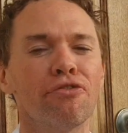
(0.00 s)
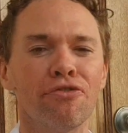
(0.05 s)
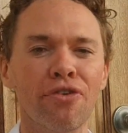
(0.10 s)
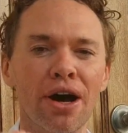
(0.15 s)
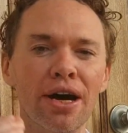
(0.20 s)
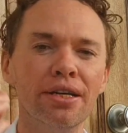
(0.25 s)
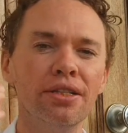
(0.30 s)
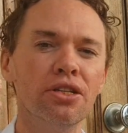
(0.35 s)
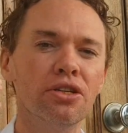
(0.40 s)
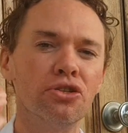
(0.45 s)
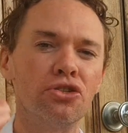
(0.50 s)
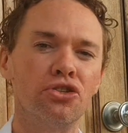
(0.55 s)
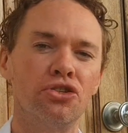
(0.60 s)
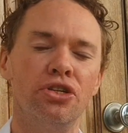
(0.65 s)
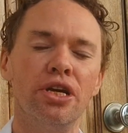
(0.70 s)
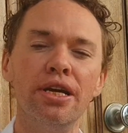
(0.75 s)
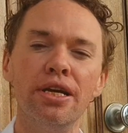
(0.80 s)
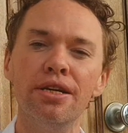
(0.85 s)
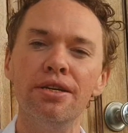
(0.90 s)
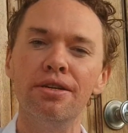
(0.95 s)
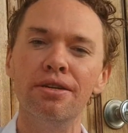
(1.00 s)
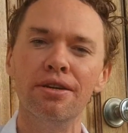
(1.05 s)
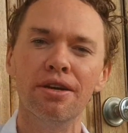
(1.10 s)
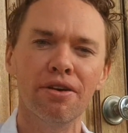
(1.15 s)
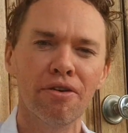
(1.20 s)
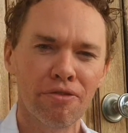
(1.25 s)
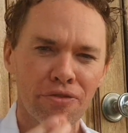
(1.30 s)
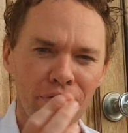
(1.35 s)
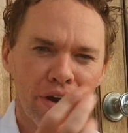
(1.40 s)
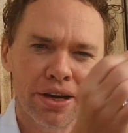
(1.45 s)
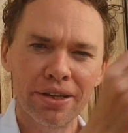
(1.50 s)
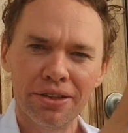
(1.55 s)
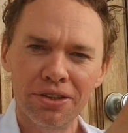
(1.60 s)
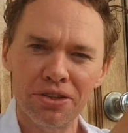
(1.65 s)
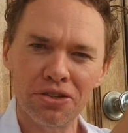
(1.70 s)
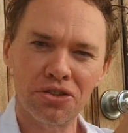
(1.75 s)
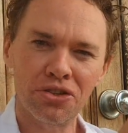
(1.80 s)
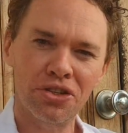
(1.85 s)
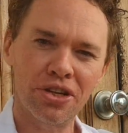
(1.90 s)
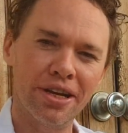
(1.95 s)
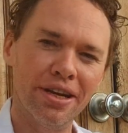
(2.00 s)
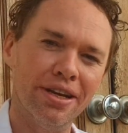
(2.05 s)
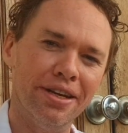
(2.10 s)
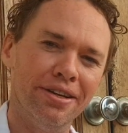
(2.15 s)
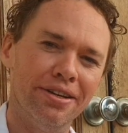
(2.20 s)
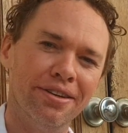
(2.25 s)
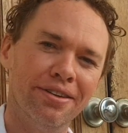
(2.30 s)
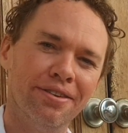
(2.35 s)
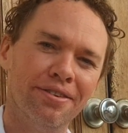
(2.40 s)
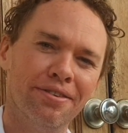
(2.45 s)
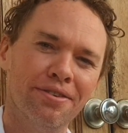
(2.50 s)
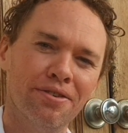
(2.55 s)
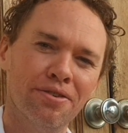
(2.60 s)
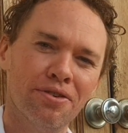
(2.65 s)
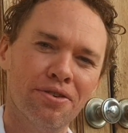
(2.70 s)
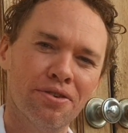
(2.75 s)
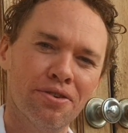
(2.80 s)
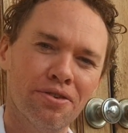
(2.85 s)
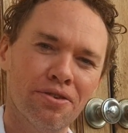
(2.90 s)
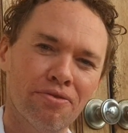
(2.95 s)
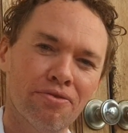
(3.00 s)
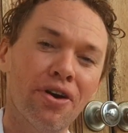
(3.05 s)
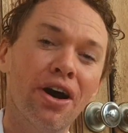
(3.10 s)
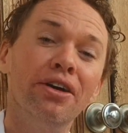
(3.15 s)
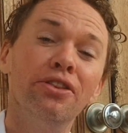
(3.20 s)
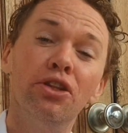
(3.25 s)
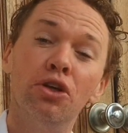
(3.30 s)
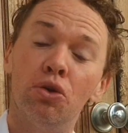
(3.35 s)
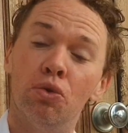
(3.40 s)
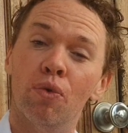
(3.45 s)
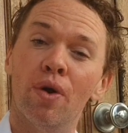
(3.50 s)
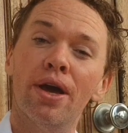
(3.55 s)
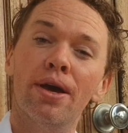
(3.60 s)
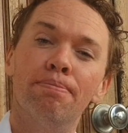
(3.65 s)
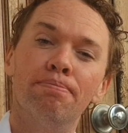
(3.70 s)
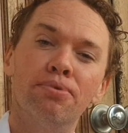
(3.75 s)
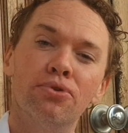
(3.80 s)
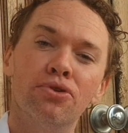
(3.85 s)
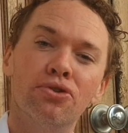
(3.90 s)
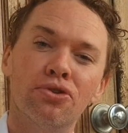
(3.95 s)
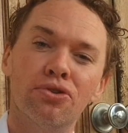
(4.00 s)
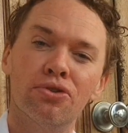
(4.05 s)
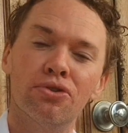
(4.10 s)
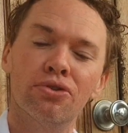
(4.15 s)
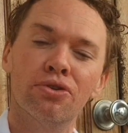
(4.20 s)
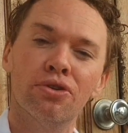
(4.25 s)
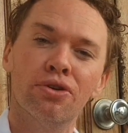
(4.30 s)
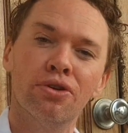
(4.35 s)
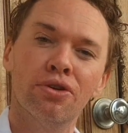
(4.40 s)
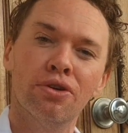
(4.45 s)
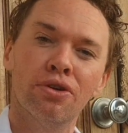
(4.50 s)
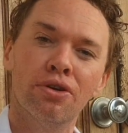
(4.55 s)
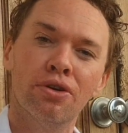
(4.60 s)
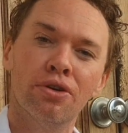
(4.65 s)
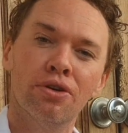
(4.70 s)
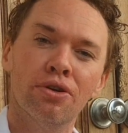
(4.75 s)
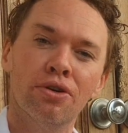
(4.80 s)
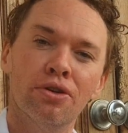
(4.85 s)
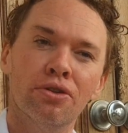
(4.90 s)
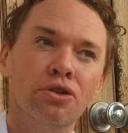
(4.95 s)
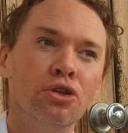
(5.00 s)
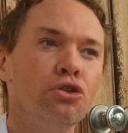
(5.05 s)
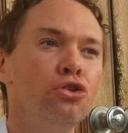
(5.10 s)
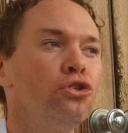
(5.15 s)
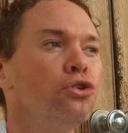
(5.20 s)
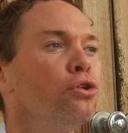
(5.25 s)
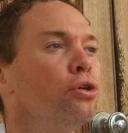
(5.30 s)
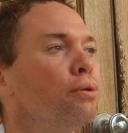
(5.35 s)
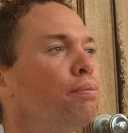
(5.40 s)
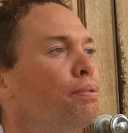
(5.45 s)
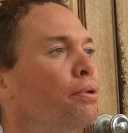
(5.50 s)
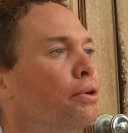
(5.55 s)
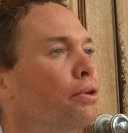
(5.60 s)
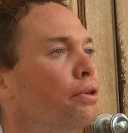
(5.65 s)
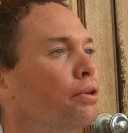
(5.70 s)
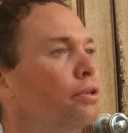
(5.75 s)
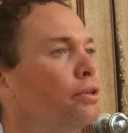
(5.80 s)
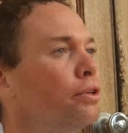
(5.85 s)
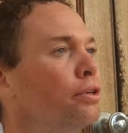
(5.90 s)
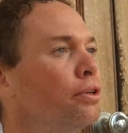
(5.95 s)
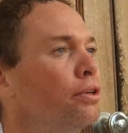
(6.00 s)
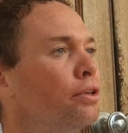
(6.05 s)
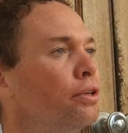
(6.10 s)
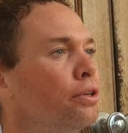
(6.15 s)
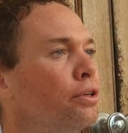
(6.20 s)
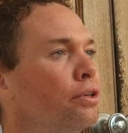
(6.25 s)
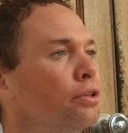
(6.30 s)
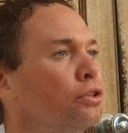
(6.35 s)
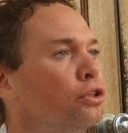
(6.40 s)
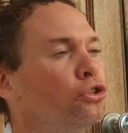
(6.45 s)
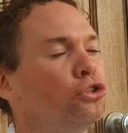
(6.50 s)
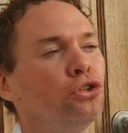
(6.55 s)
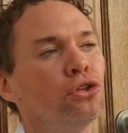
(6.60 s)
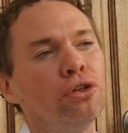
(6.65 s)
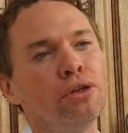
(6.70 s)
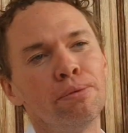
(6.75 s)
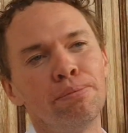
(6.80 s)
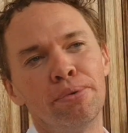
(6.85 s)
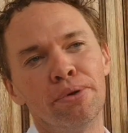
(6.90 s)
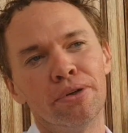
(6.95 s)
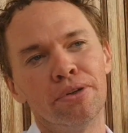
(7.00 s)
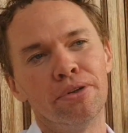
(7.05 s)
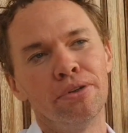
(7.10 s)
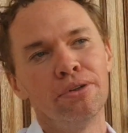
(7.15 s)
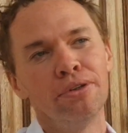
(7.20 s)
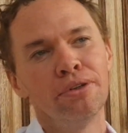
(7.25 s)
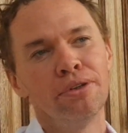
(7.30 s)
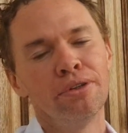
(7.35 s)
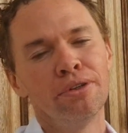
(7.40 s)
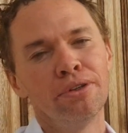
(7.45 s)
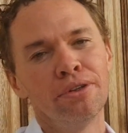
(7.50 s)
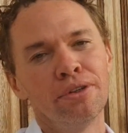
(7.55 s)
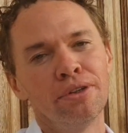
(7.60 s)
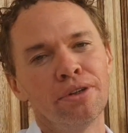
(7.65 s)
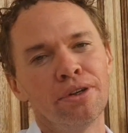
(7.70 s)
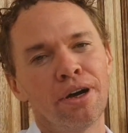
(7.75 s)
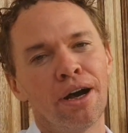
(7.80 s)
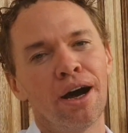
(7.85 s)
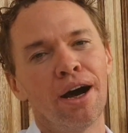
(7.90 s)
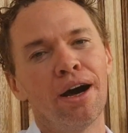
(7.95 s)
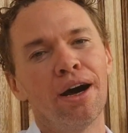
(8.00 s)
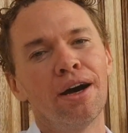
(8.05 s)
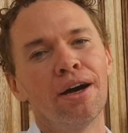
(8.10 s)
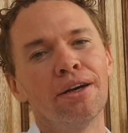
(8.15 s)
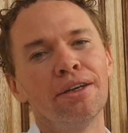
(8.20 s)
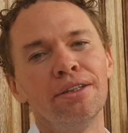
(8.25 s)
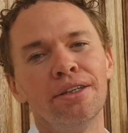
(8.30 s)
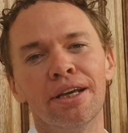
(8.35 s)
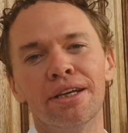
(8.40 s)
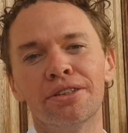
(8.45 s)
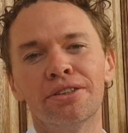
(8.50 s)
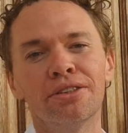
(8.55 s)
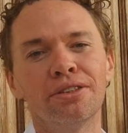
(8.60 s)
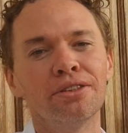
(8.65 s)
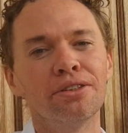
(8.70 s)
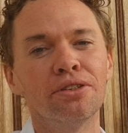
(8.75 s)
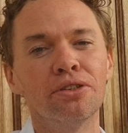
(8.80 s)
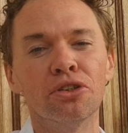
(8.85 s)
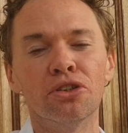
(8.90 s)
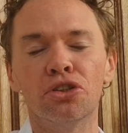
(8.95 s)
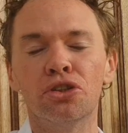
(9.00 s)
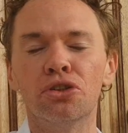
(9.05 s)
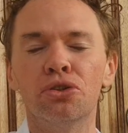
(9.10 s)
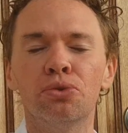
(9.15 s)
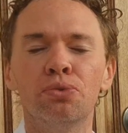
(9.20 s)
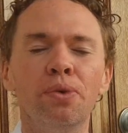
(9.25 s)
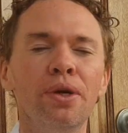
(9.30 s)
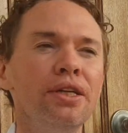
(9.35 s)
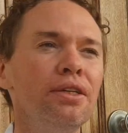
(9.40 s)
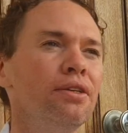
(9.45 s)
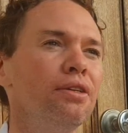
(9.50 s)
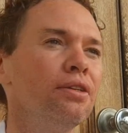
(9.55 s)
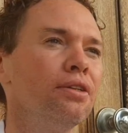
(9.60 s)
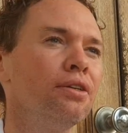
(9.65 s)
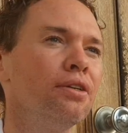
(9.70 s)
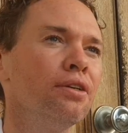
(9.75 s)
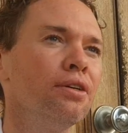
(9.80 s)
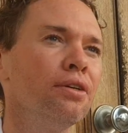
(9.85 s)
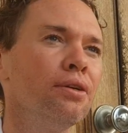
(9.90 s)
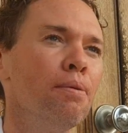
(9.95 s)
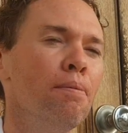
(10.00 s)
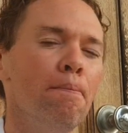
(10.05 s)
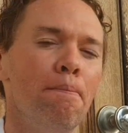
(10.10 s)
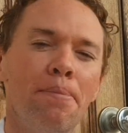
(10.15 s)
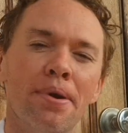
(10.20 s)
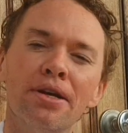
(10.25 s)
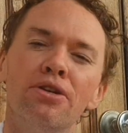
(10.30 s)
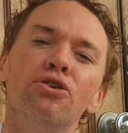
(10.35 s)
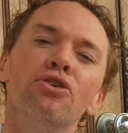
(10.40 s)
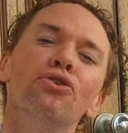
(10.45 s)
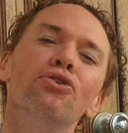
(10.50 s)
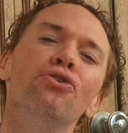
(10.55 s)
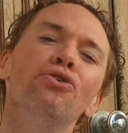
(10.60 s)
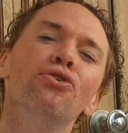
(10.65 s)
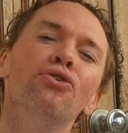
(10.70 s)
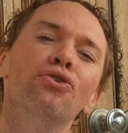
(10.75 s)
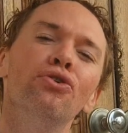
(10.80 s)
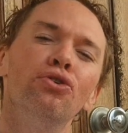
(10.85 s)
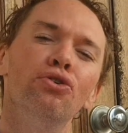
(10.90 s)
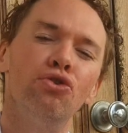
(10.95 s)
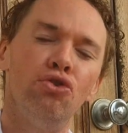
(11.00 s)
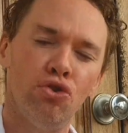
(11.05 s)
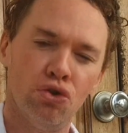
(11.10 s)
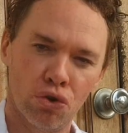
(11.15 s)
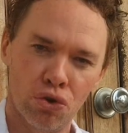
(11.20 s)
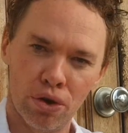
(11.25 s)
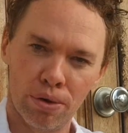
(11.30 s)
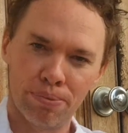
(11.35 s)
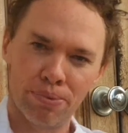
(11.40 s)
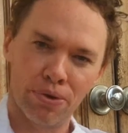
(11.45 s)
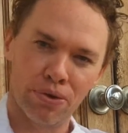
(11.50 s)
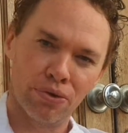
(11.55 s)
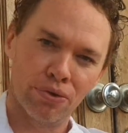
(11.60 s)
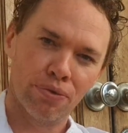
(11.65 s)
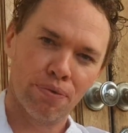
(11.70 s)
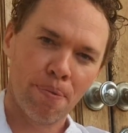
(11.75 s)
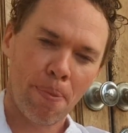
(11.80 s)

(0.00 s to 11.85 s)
Find the seed. Find the seed. Find the grapes. The juniper. The juniper. Ah, yes, the sweet, bitter juniper.